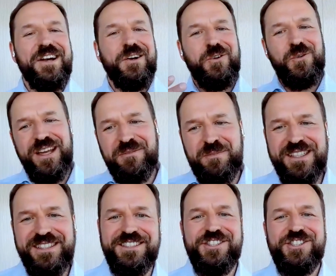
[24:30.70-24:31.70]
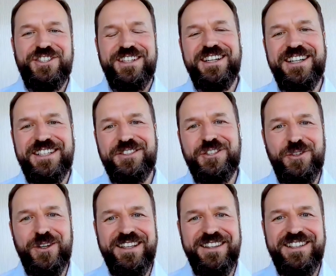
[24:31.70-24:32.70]
Great message to
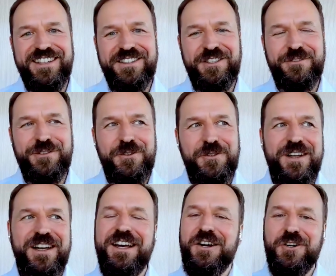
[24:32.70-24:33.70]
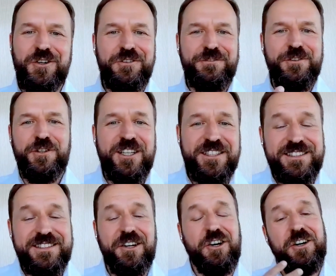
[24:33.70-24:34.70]
end the interview. Good for
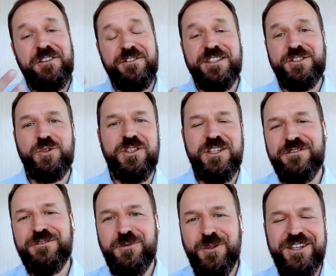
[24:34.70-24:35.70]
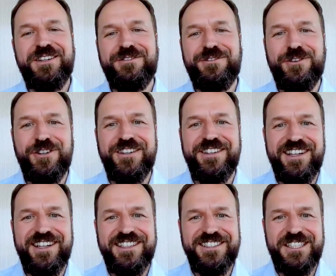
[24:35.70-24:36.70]
us, all of us who love working for their
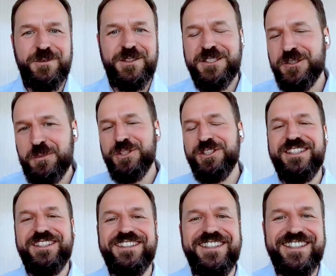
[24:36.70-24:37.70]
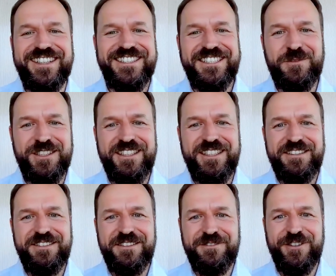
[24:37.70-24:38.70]
customers, who are putting the customer
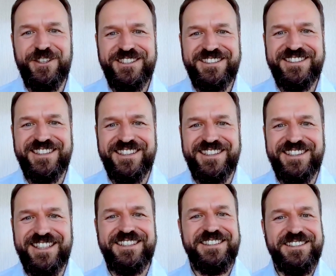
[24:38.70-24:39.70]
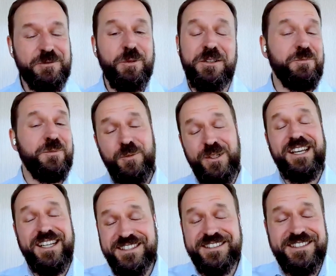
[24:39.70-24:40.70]
need first, that this is what we
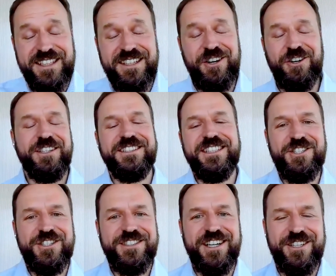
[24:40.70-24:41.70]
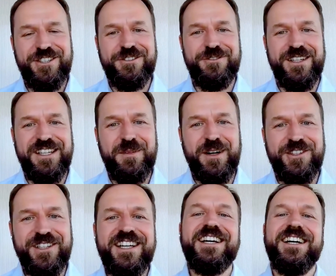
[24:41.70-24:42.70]
as organizations are really about.
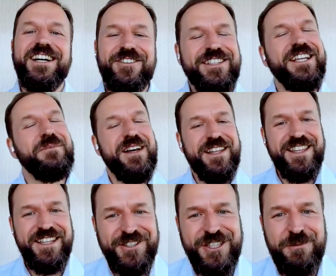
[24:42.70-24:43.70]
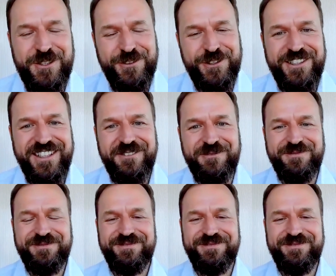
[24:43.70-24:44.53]
Arindam, thank you so much for your time.